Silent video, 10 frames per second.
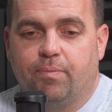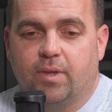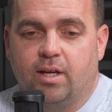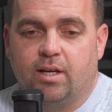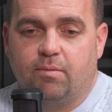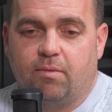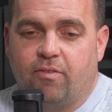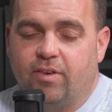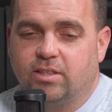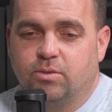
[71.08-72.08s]
I
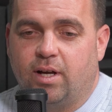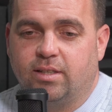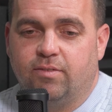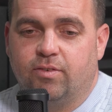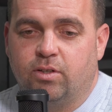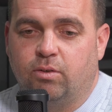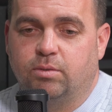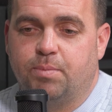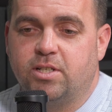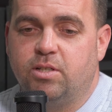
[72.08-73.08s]
think it's quite difficult,
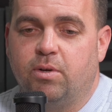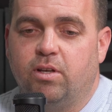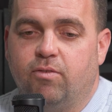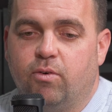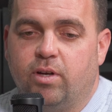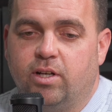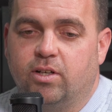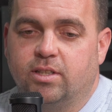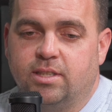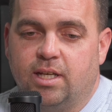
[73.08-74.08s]
especially when you've already
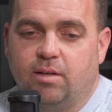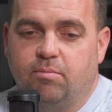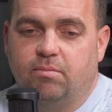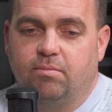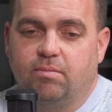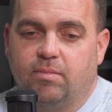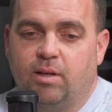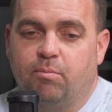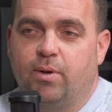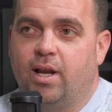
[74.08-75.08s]
got a team
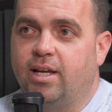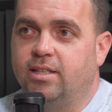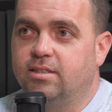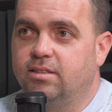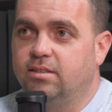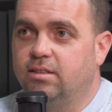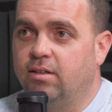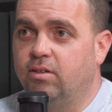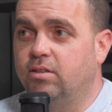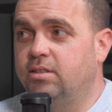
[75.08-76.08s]
in place.
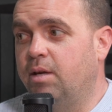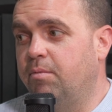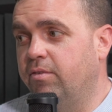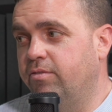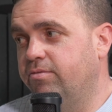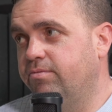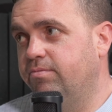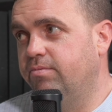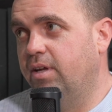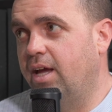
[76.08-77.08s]
I've got a team of
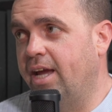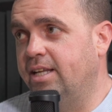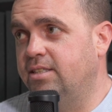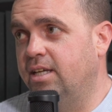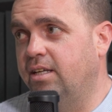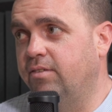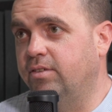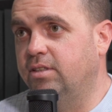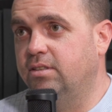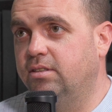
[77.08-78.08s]
18 of
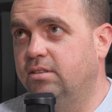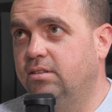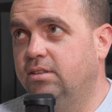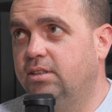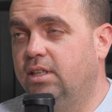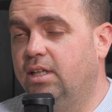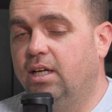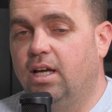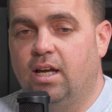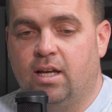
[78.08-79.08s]
us,
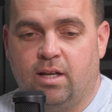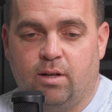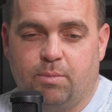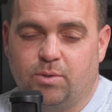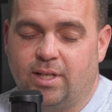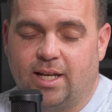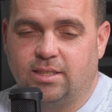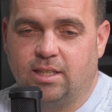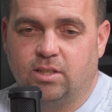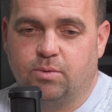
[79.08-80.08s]
between
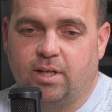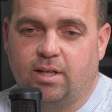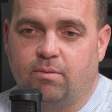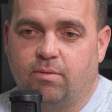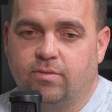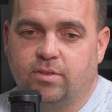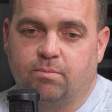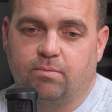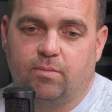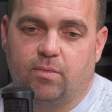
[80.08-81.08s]
18 and 20 with
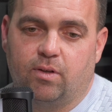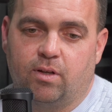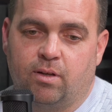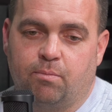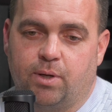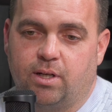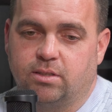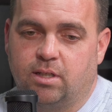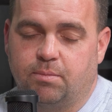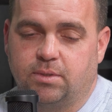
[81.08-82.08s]
some
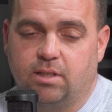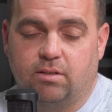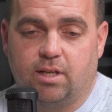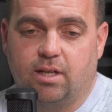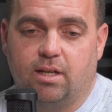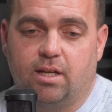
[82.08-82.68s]
part-times here and there.